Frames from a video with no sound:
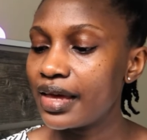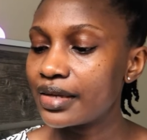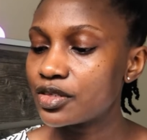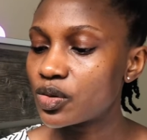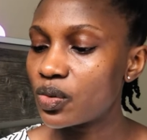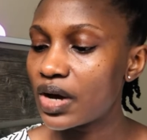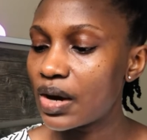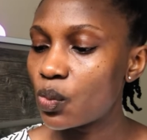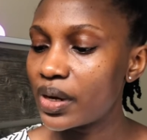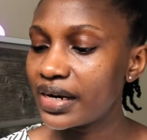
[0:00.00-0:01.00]
And so
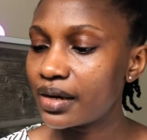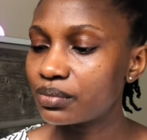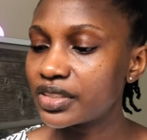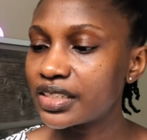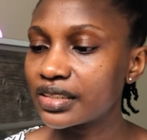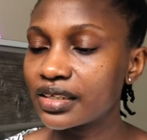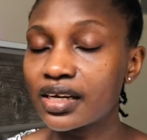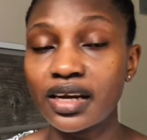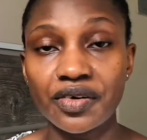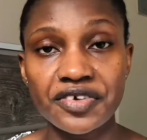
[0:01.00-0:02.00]
when I'm done
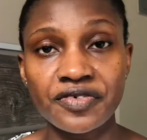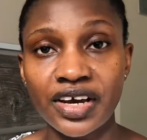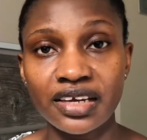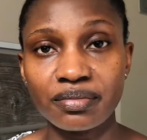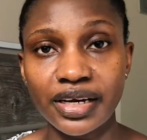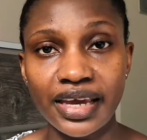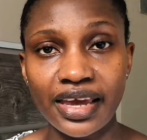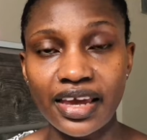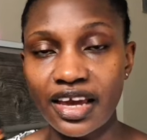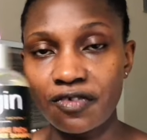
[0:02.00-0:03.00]
clarifying my
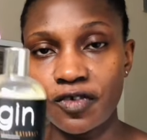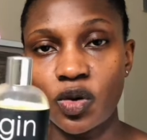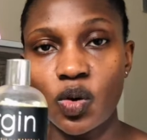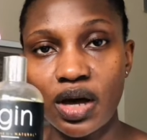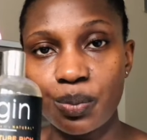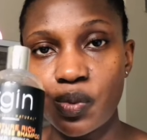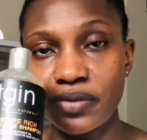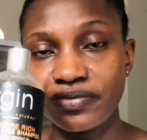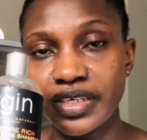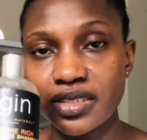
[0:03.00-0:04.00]
hair, I follow up
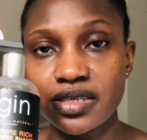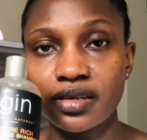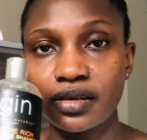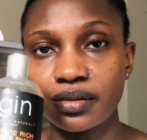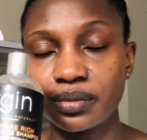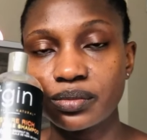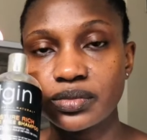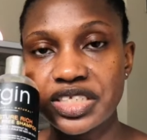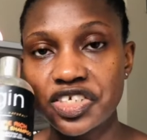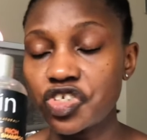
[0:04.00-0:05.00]
with this
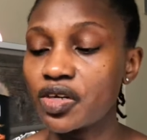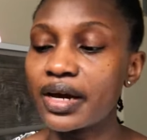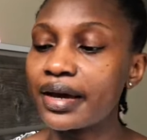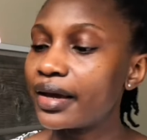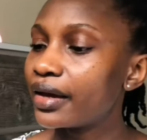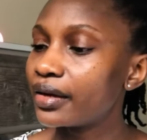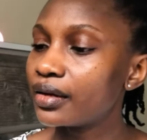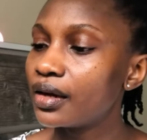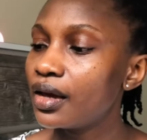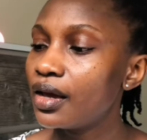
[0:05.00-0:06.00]
TGIN
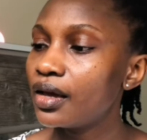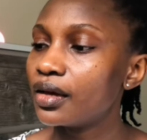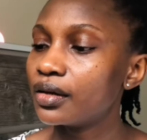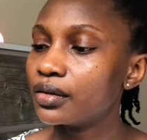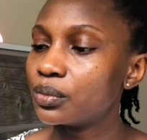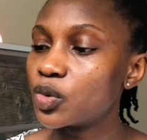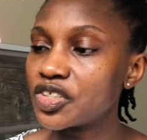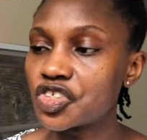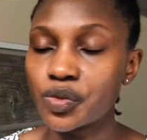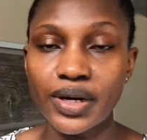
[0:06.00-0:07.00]

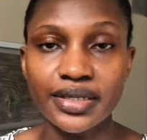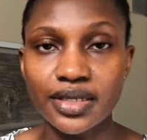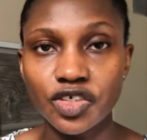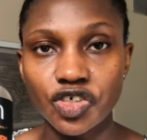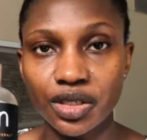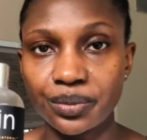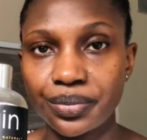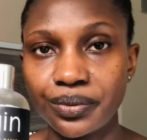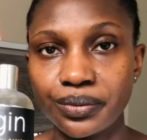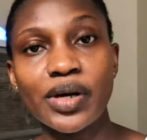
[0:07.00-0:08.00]
moisturizing
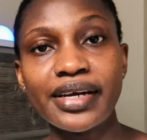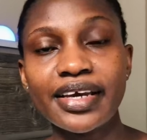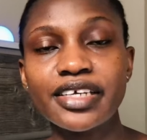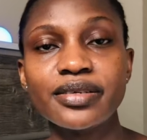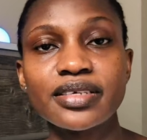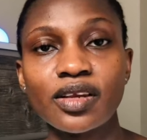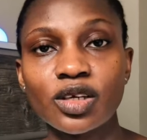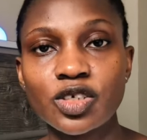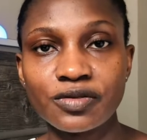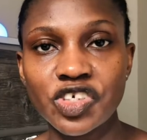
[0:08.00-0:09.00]
shampoo. When I use a
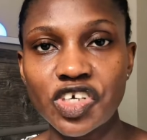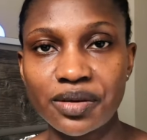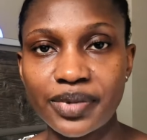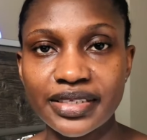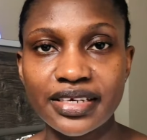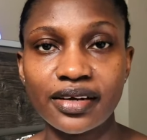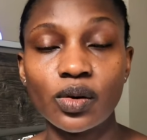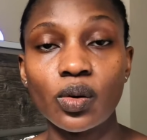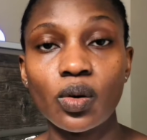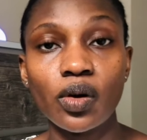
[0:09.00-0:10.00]
lot of shea butter
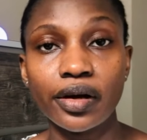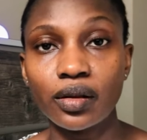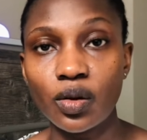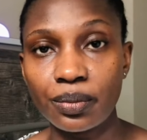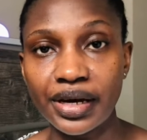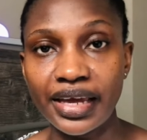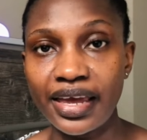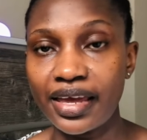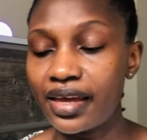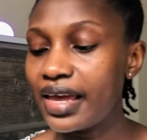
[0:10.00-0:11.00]
or oil on my
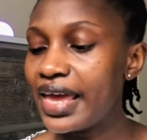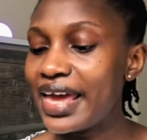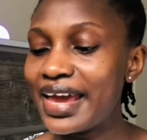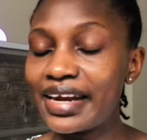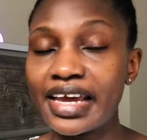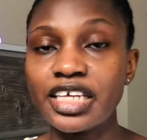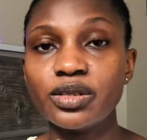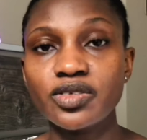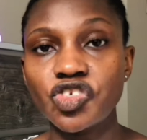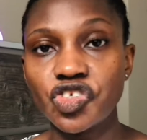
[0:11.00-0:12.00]
hair and I
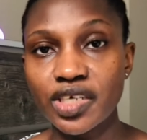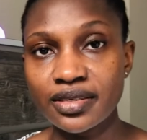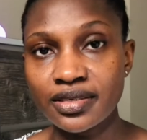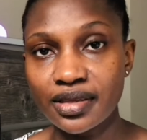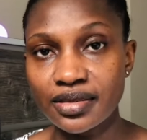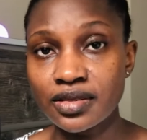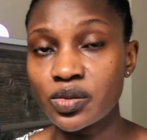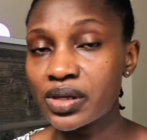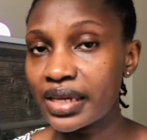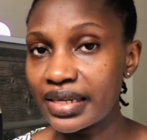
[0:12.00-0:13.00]
use just this to
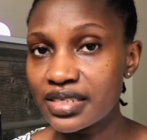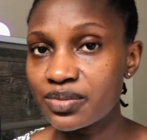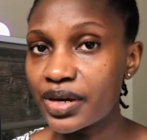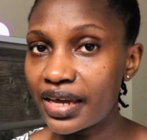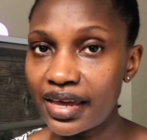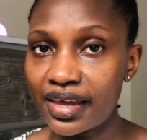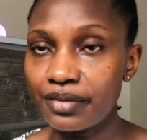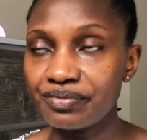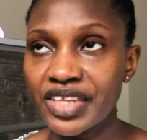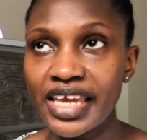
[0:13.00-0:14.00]
cleanse my hair,
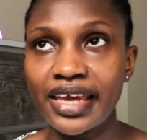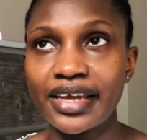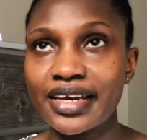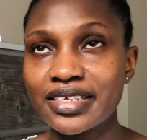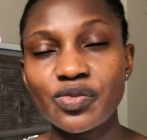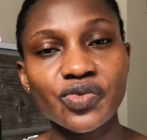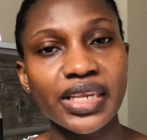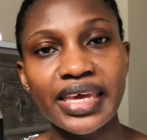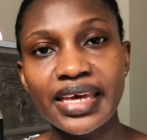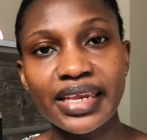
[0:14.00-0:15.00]
it doesn't
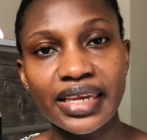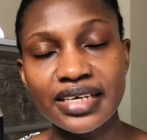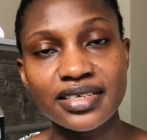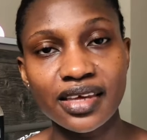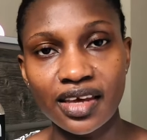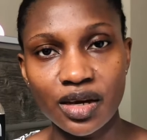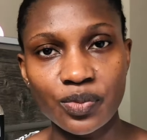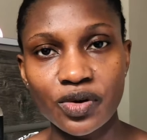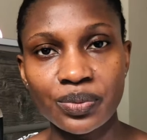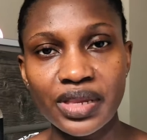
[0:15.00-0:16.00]
really cleanse the hair
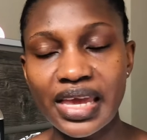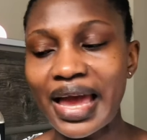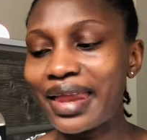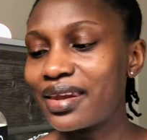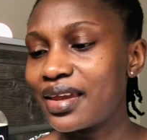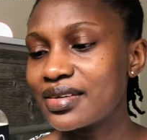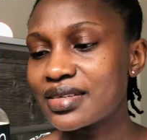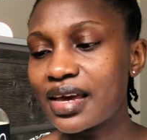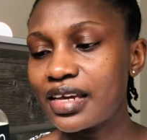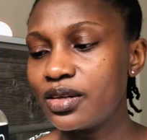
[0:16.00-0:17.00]
properly unless
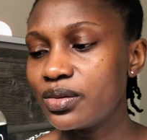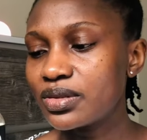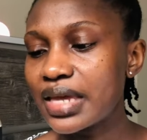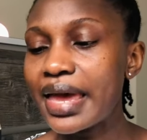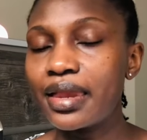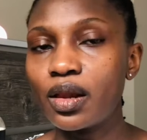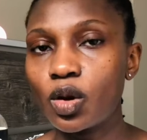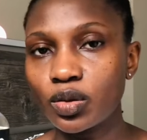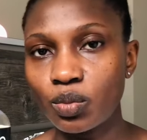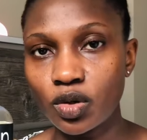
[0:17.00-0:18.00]
I use a
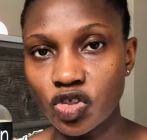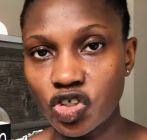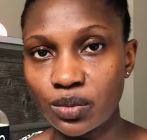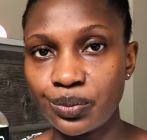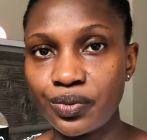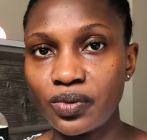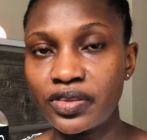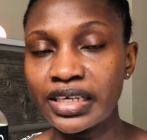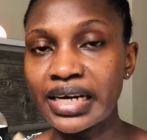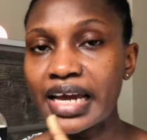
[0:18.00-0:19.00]
lot more shampoo
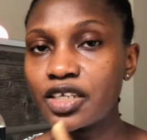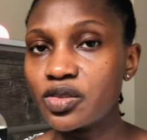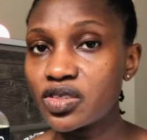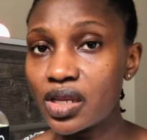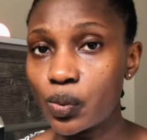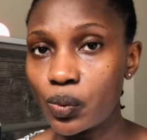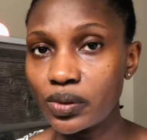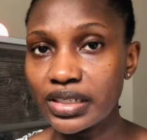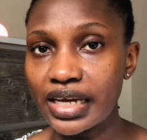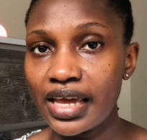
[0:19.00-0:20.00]
than I usually
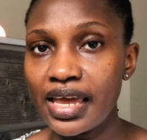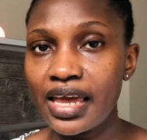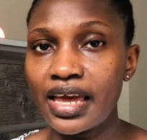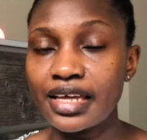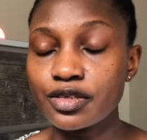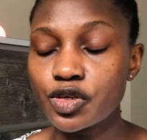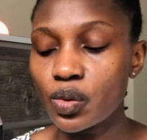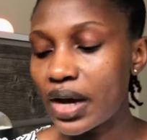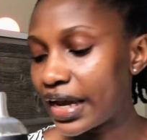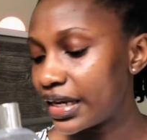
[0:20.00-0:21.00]
would. And
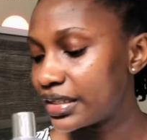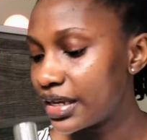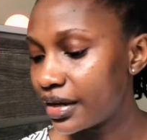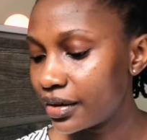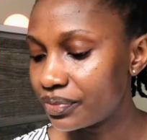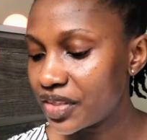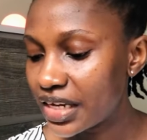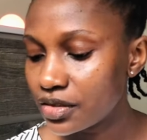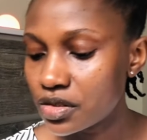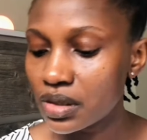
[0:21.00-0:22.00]
so I
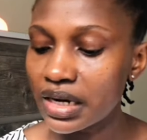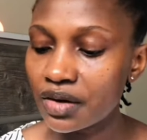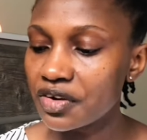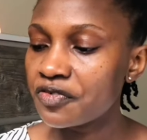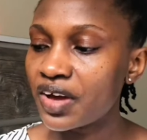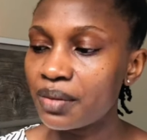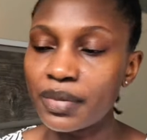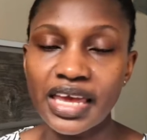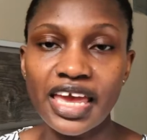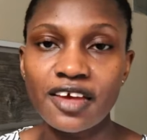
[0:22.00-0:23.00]
tend to clarify
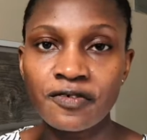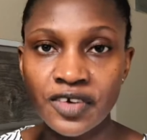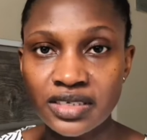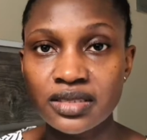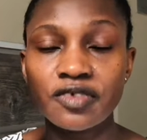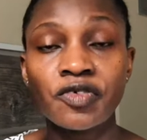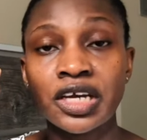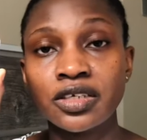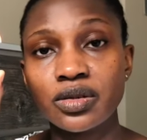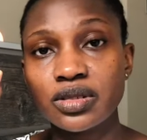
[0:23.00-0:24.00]
my hair first if I
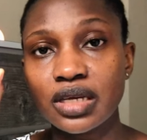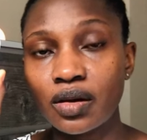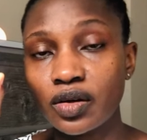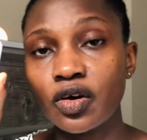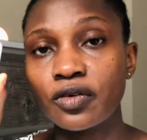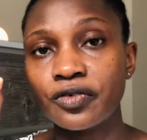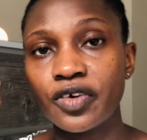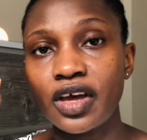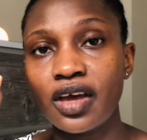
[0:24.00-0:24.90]
use a lot of